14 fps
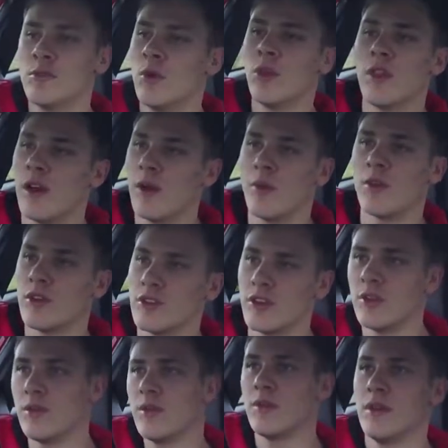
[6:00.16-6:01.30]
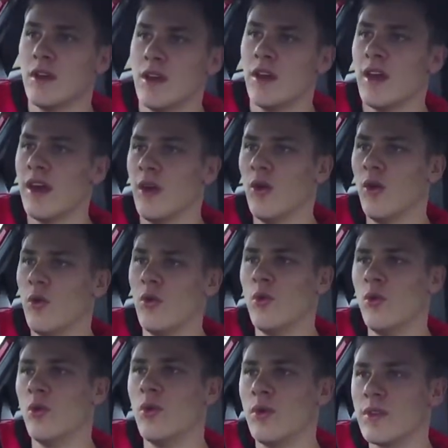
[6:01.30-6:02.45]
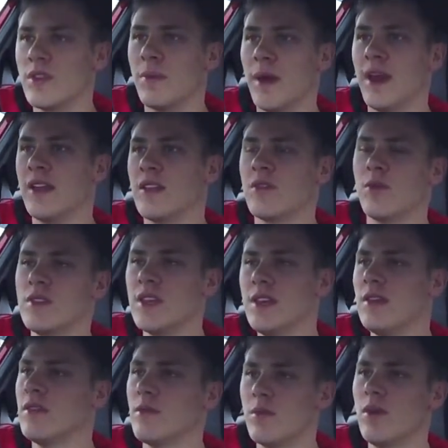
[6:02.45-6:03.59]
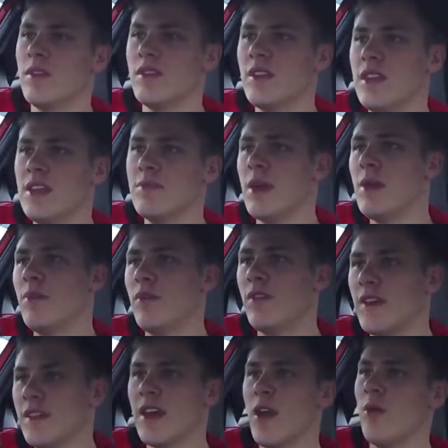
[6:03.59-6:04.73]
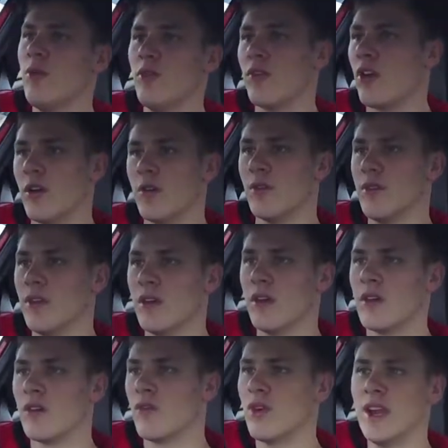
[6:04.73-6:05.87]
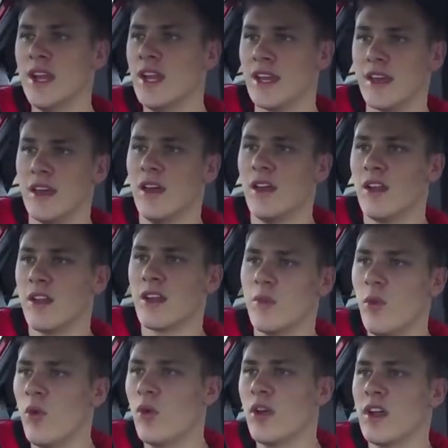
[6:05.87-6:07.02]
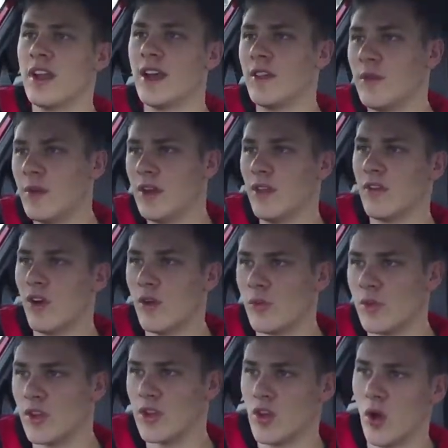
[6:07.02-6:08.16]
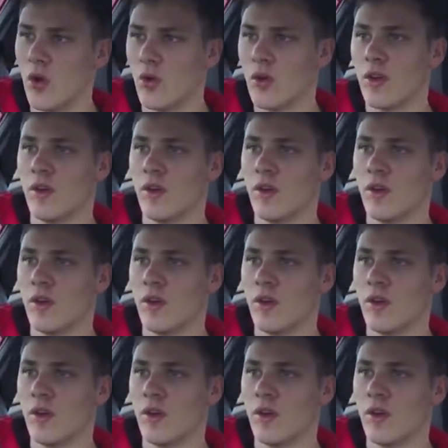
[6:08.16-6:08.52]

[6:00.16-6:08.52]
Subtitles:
more that I want to do. It all depends. See, what these people think they own the road? Really? Like he's walking down the middle of the road with a dog.